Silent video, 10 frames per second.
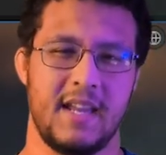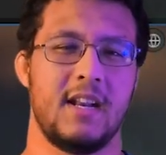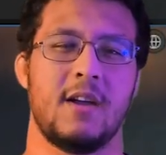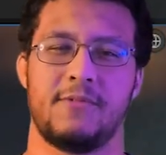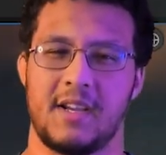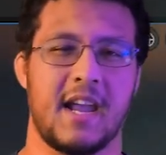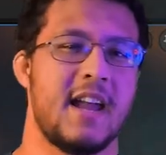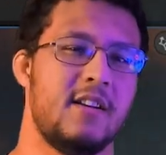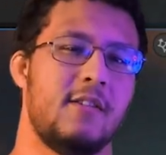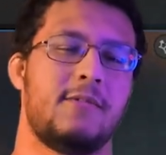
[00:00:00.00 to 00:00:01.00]
big enough to
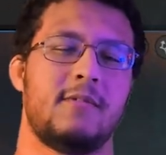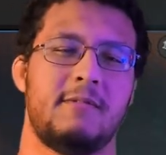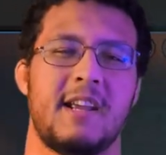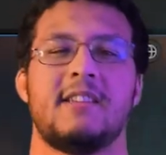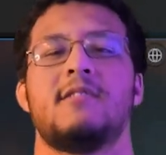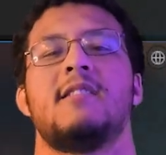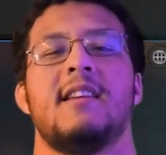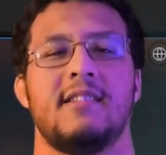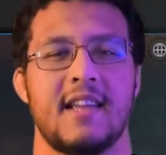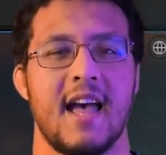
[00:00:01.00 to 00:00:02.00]
kind of test
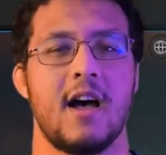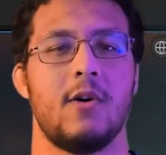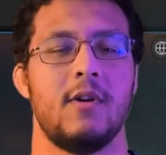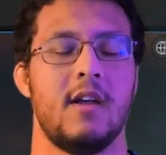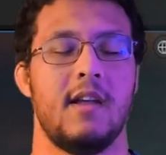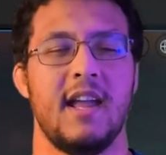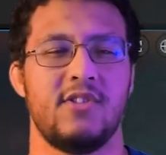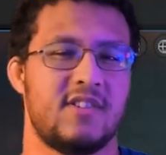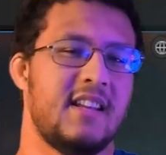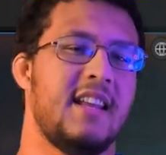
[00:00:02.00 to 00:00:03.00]
things out
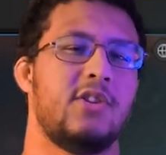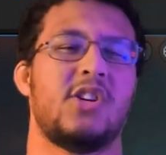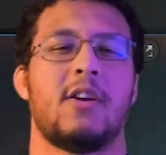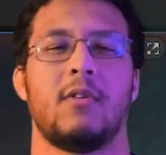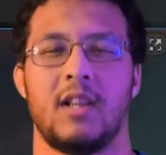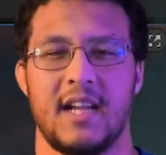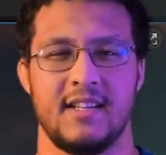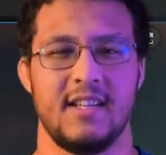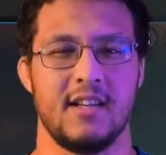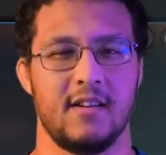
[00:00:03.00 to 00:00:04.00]
and just to get a general
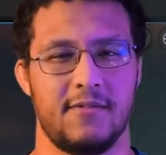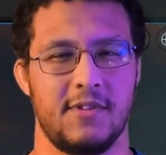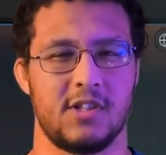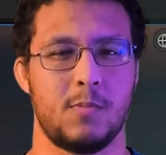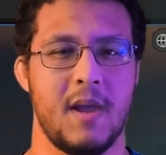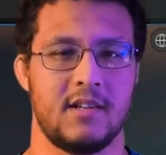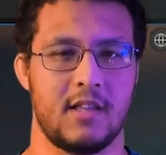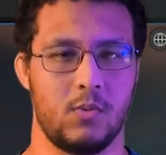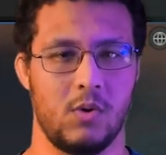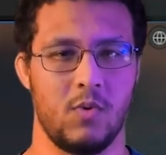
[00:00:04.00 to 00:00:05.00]
idea of the space
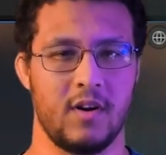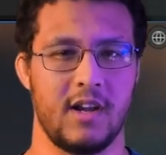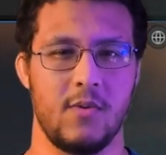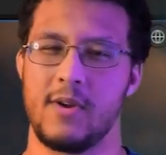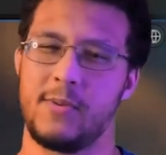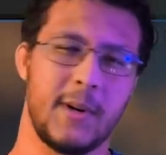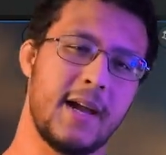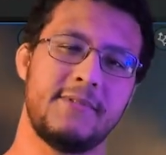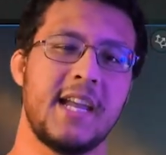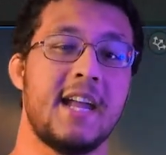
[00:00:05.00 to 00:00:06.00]
that we're working with. We
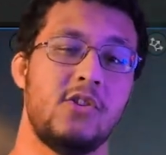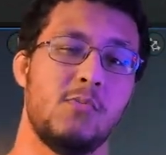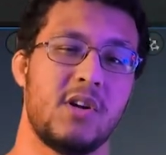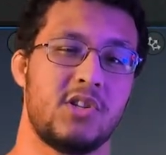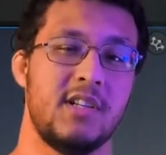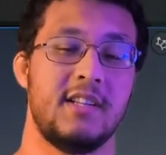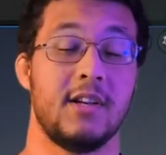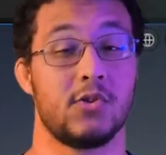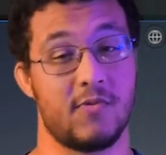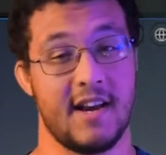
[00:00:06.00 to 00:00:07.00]
don't have to add too much
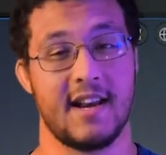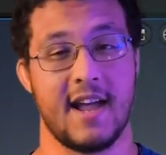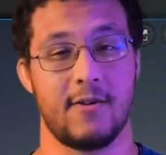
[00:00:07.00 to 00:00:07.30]
details right